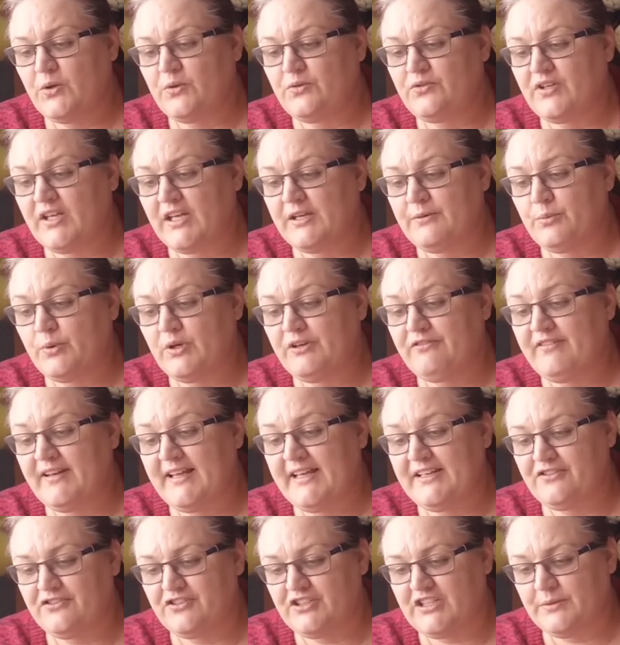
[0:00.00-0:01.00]
He was going to want a
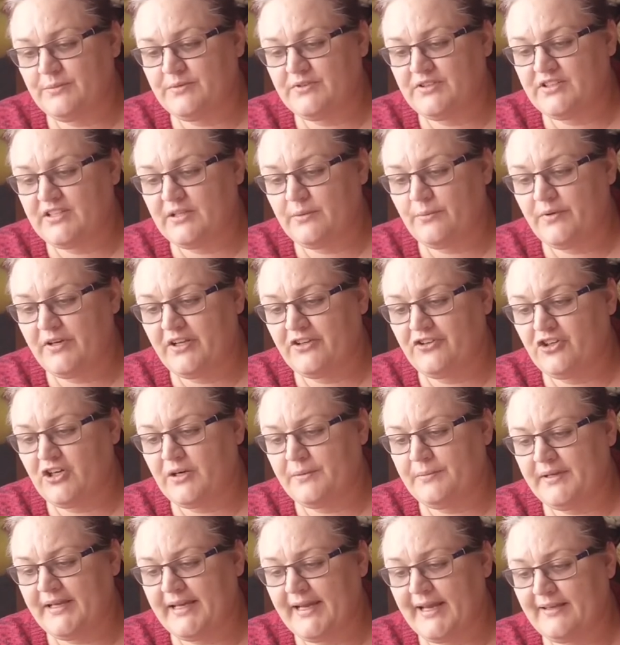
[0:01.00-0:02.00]
relationship with someone as
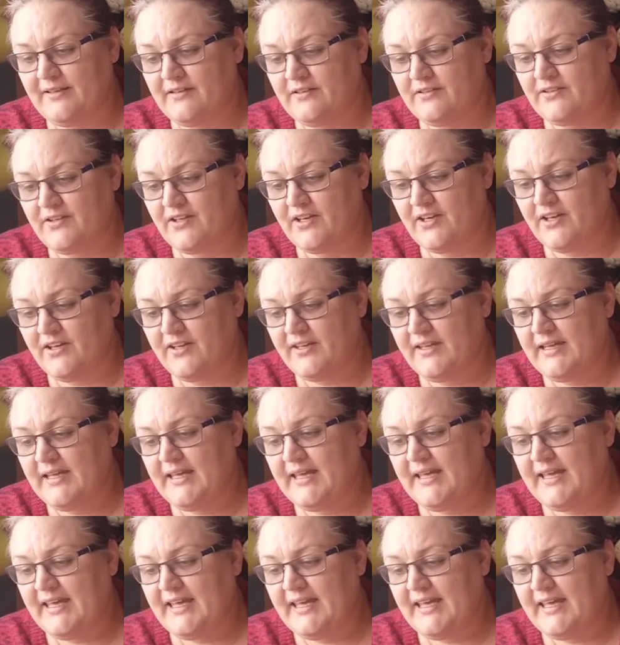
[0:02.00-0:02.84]
complicated as her.